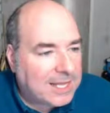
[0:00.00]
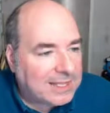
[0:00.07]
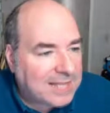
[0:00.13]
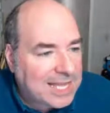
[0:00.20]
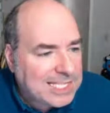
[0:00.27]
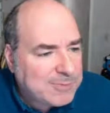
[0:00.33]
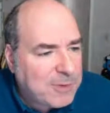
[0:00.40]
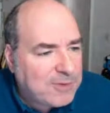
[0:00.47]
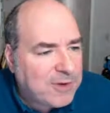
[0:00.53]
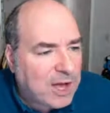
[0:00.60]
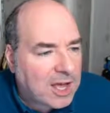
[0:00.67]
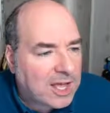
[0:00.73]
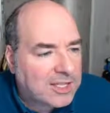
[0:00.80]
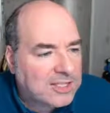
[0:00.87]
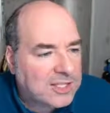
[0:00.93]
Let's move
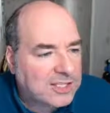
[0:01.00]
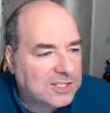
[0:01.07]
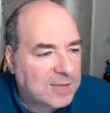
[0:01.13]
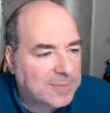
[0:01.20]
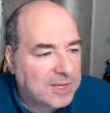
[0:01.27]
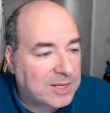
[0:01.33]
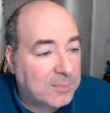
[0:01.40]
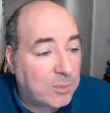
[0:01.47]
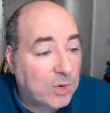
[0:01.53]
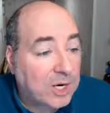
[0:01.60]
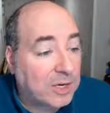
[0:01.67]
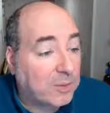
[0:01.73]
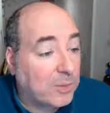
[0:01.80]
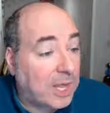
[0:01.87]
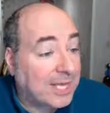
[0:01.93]
on to something
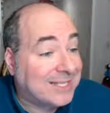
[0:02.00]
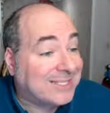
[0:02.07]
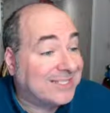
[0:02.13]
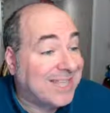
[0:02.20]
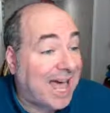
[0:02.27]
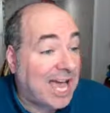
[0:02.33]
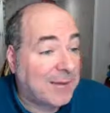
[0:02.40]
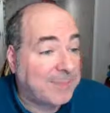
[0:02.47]
like stock